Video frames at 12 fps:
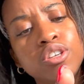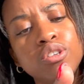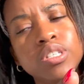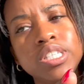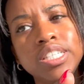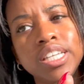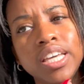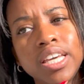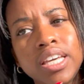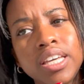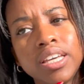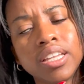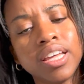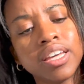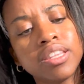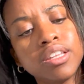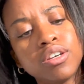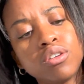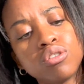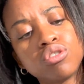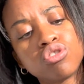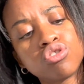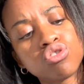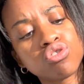you see like the little
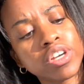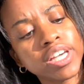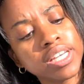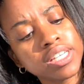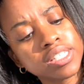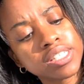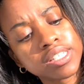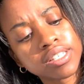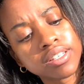strings?